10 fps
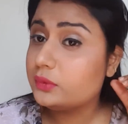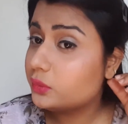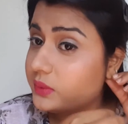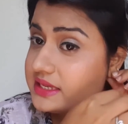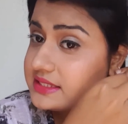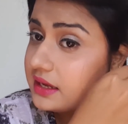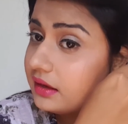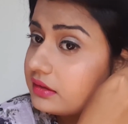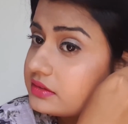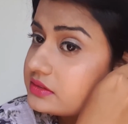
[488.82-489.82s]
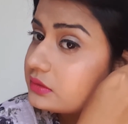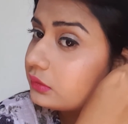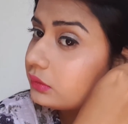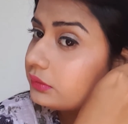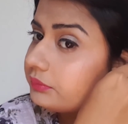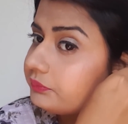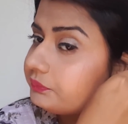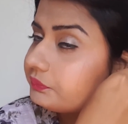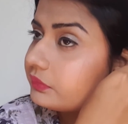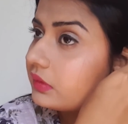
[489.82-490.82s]
Louisa. So,
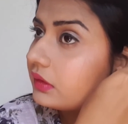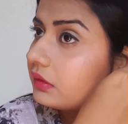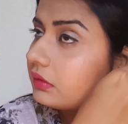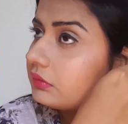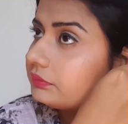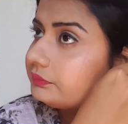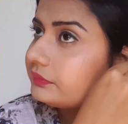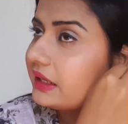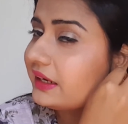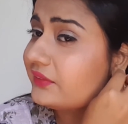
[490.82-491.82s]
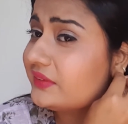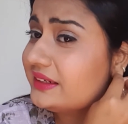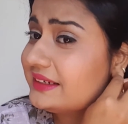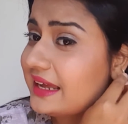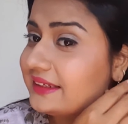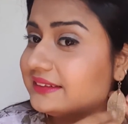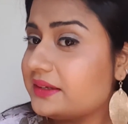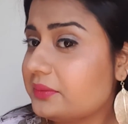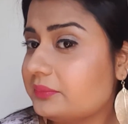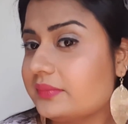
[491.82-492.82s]
and I really like
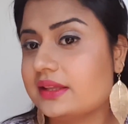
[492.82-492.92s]
them.